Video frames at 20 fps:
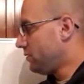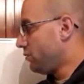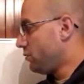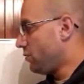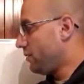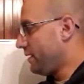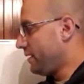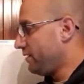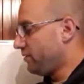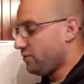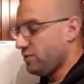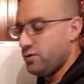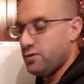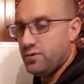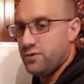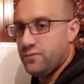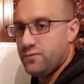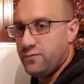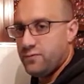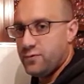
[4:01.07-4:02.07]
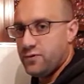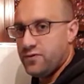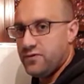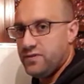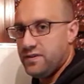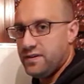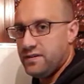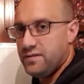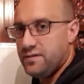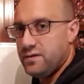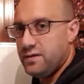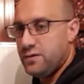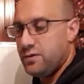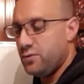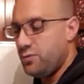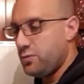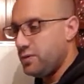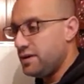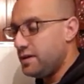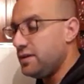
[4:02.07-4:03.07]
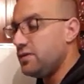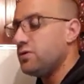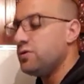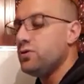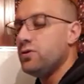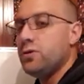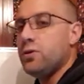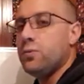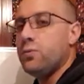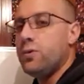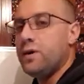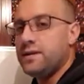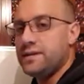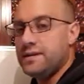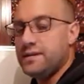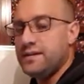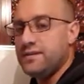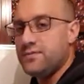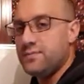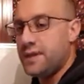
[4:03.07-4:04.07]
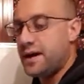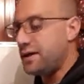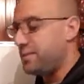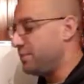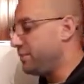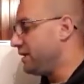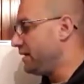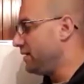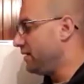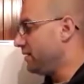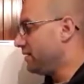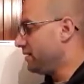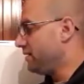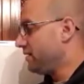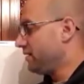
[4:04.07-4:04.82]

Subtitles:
or internal forces, we need to know what these might be.